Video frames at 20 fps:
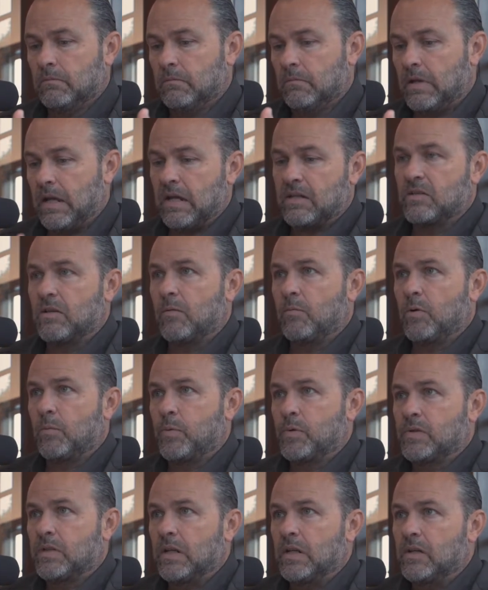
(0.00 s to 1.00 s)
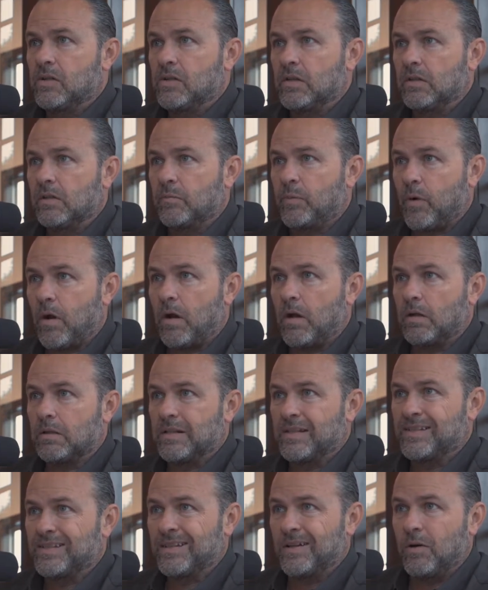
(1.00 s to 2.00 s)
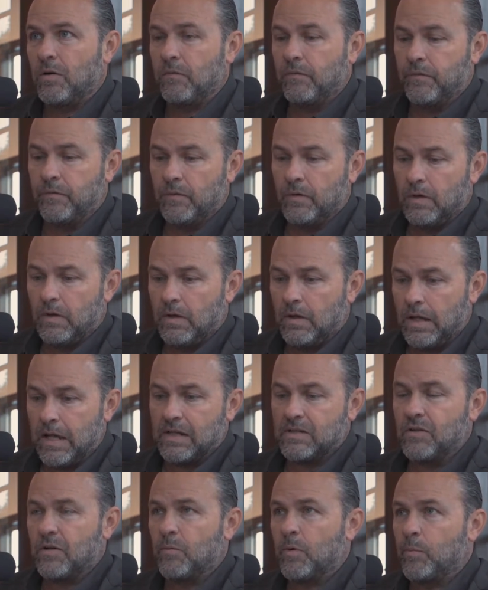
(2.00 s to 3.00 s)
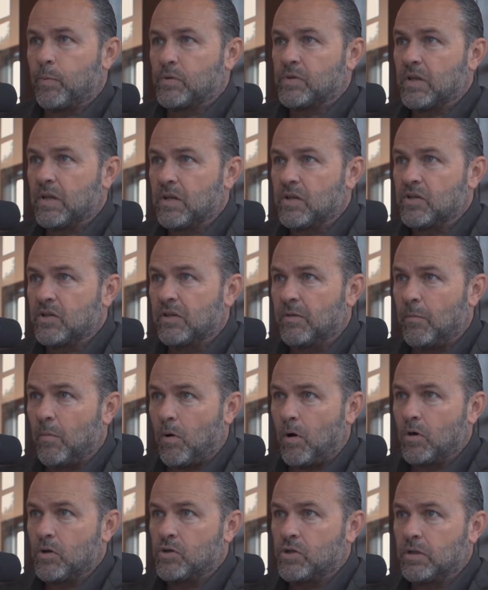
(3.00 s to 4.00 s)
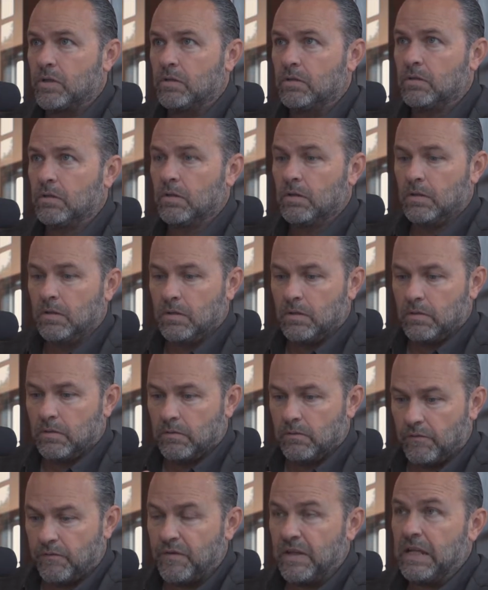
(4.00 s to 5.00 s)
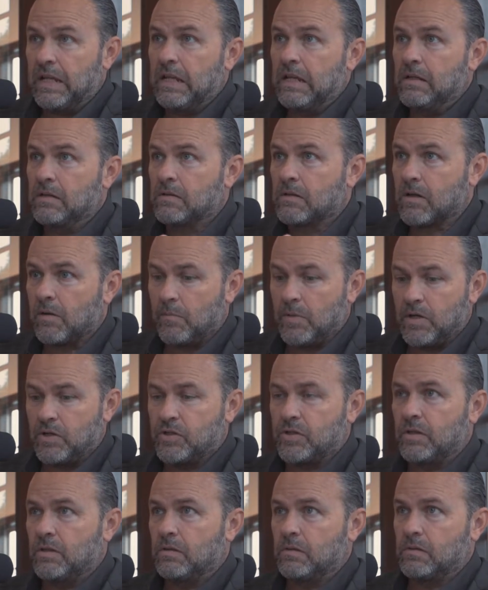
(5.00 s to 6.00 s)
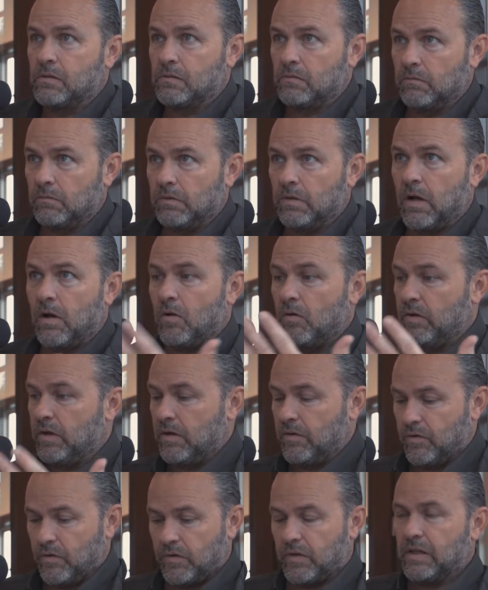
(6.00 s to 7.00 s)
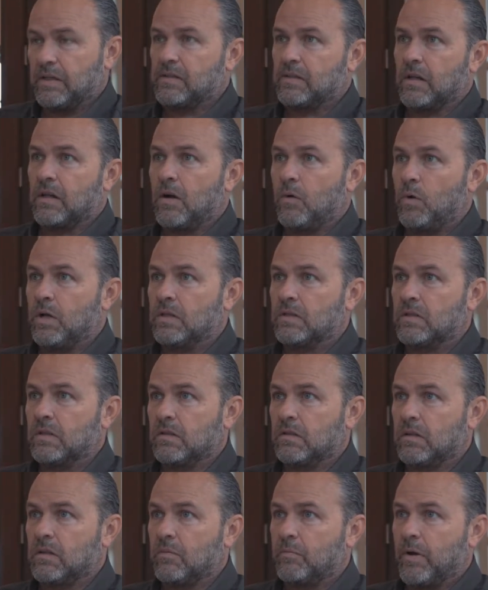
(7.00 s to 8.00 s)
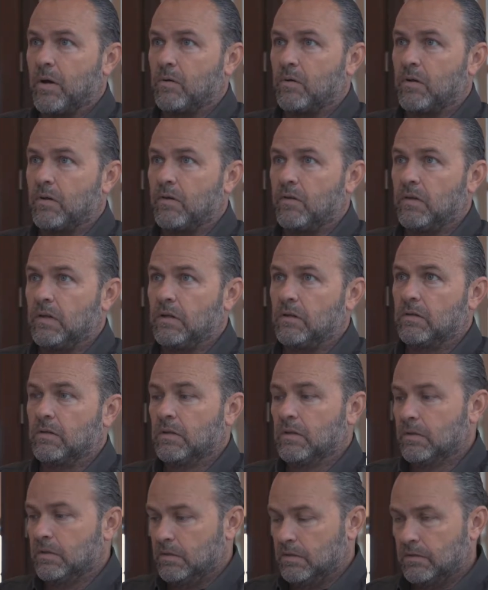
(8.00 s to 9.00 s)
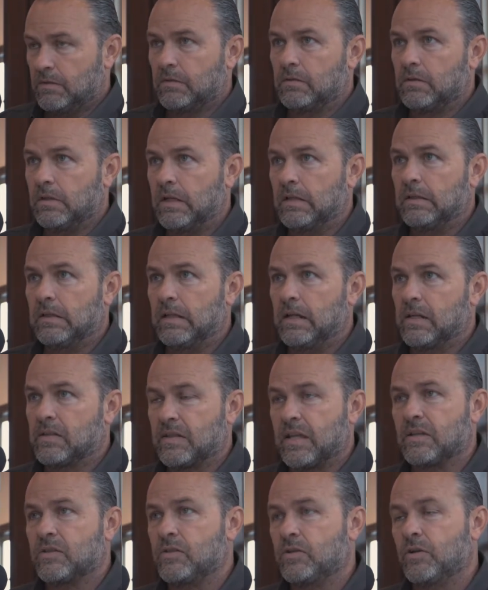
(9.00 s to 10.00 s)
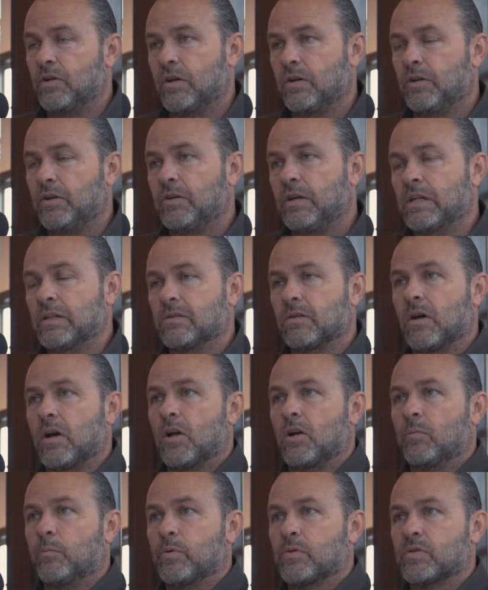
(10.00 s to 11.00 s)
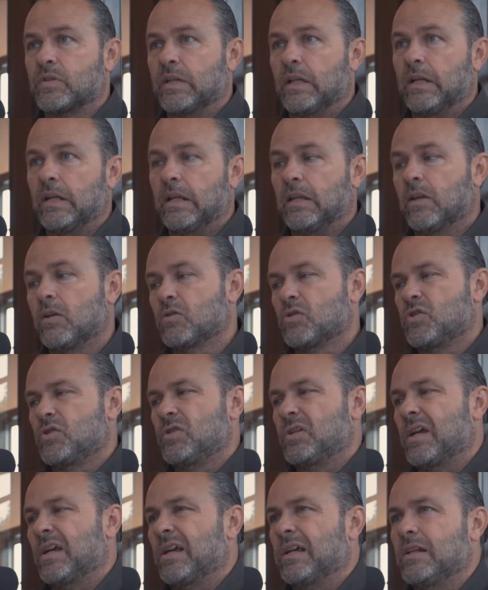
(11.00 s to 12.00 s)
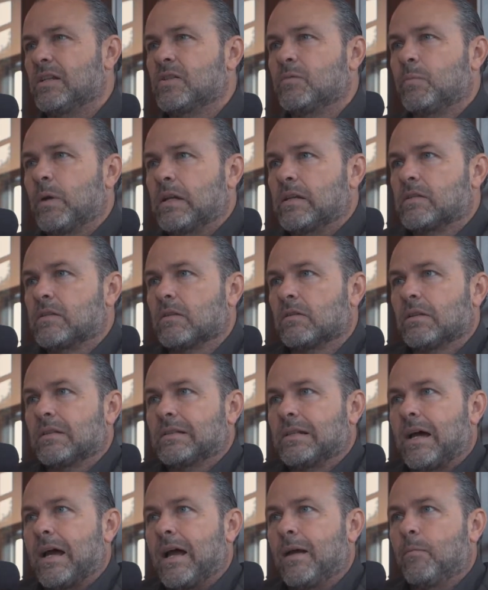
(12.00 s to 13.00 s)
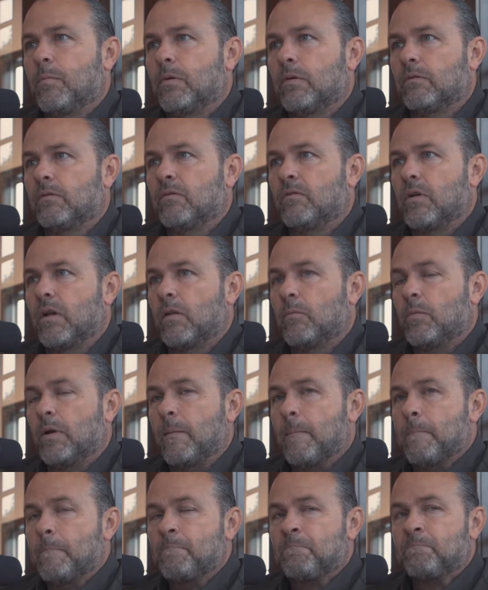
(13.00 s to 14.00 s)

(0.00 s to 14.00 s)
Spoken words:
X number of percentage in the product itself, X number of percentage in the margin, fees, commissions, all the other things that go into the component of the deal. And then it's that you get to 100%. And those change based on the type of development.